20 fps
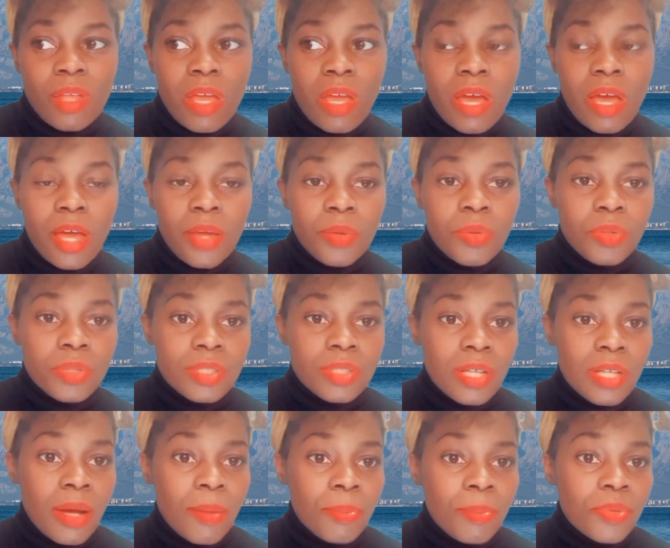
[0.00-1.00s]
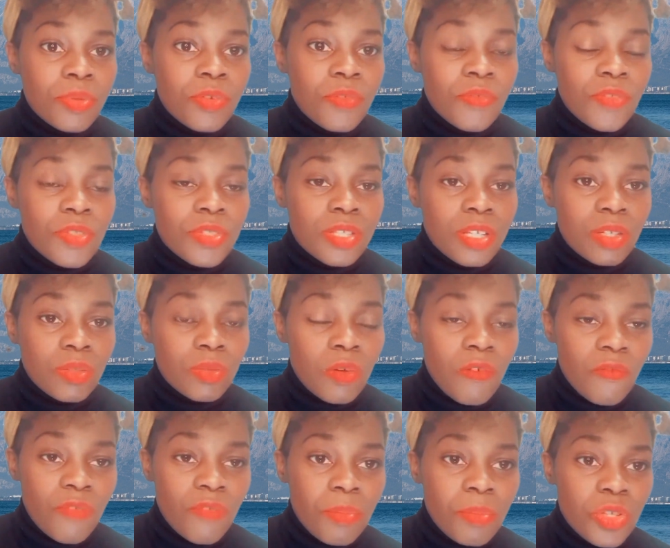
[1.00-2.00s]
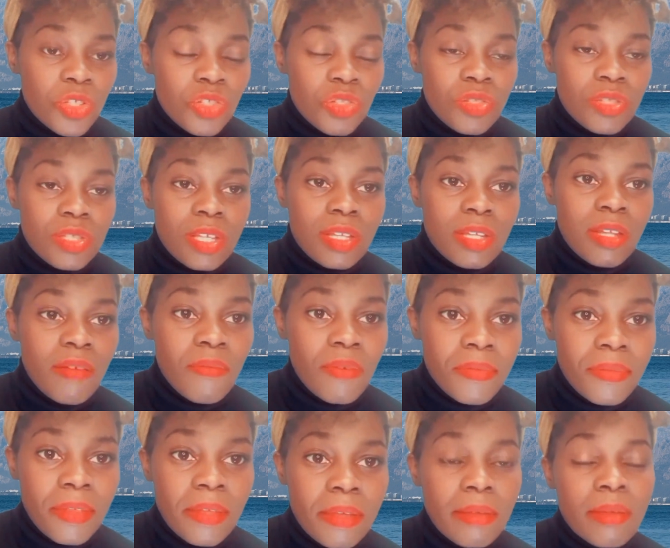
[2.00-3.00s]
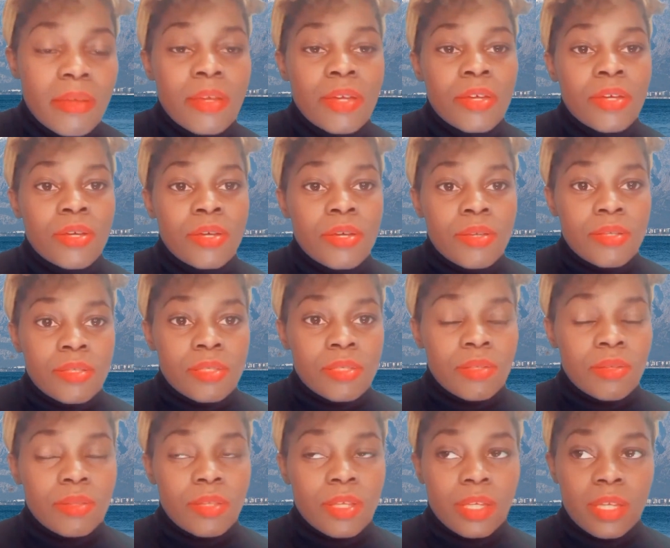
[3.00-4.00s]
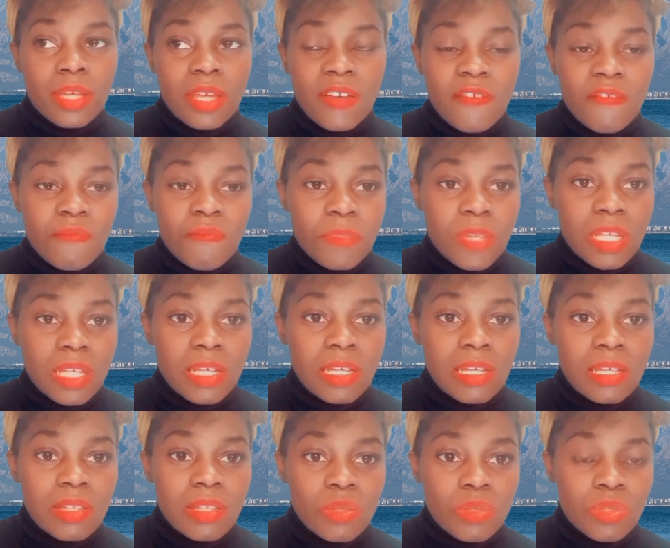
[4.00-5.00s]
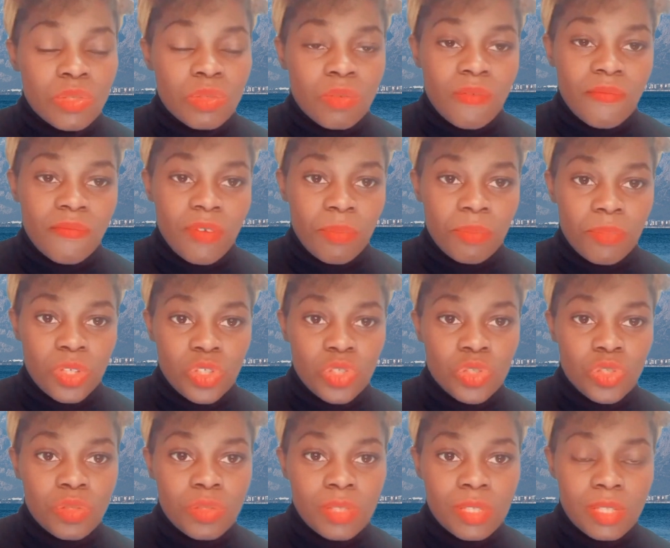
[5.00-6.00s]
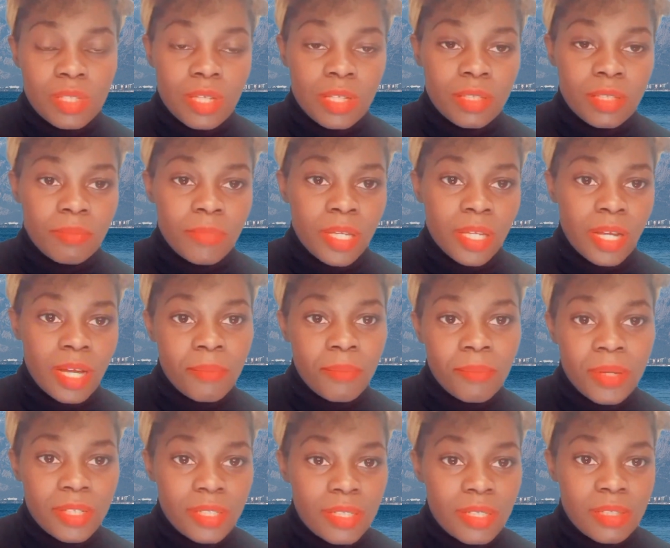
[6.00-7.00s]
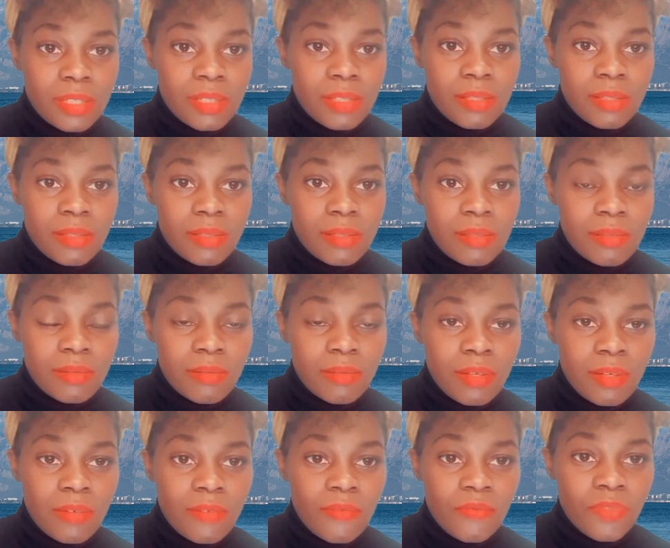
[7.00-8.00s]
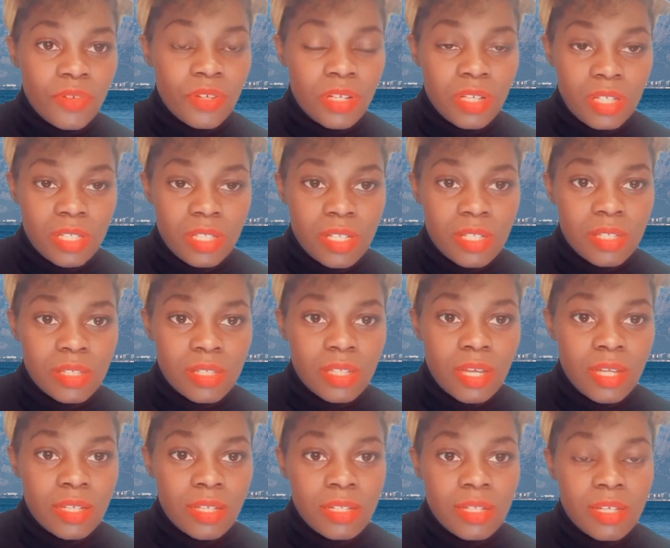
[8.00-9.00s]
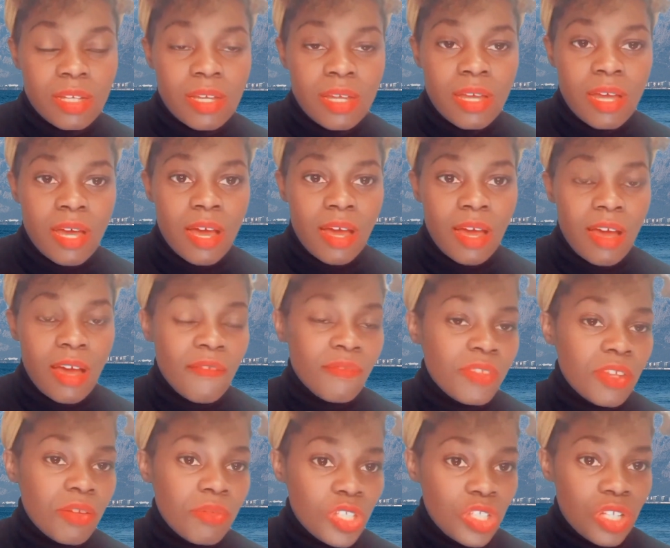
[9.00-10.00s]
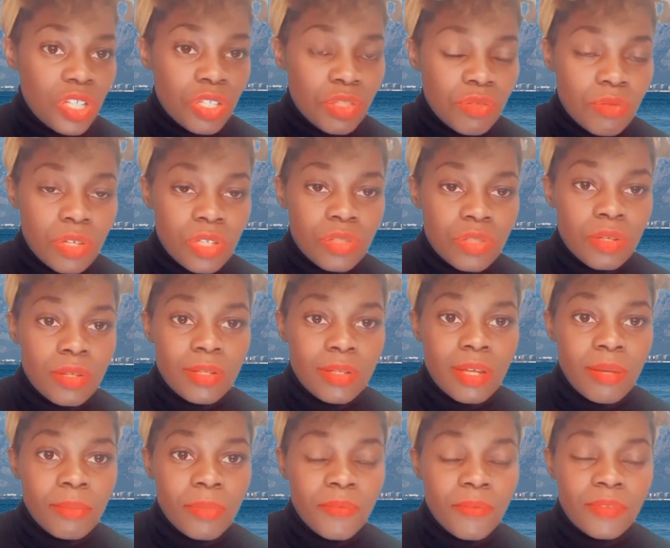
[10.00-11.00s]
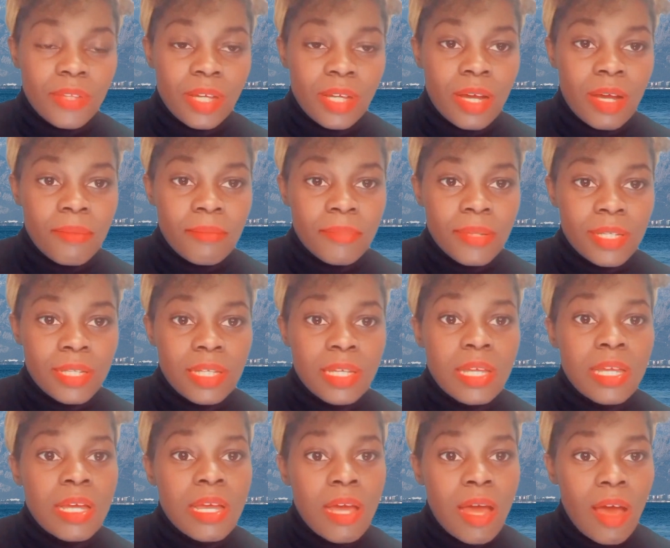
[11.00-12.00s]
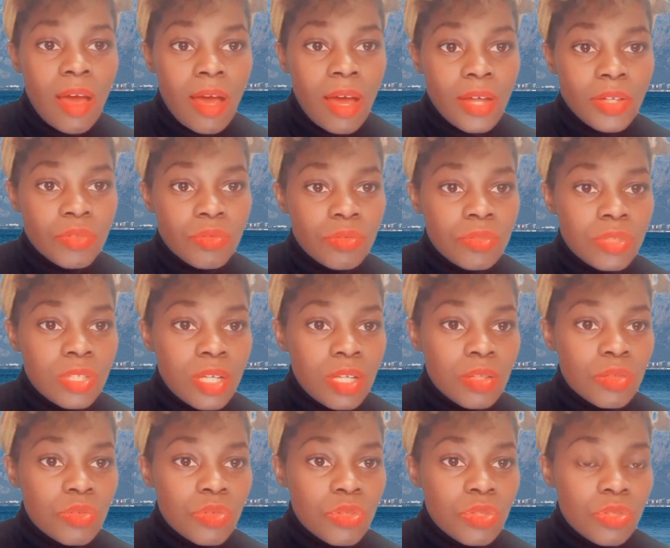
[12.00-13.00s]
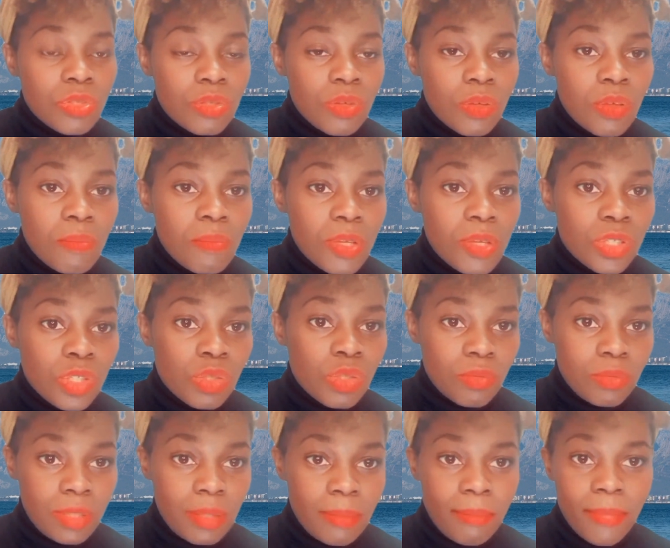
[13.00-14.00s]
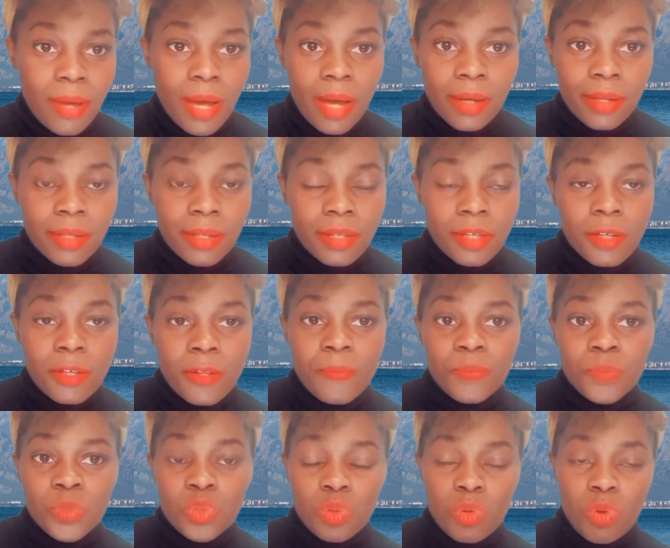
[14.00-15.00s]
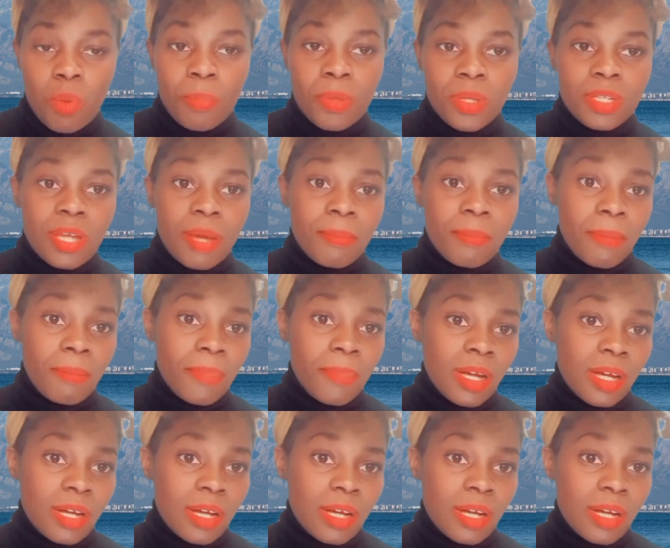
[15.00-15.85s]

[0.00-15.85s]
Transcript: I got approvals and confirmations and everything. So they gave me those confirmations that my company is fully registered. I have the registration number of the company. I had to take those documents to the bank to open up a bank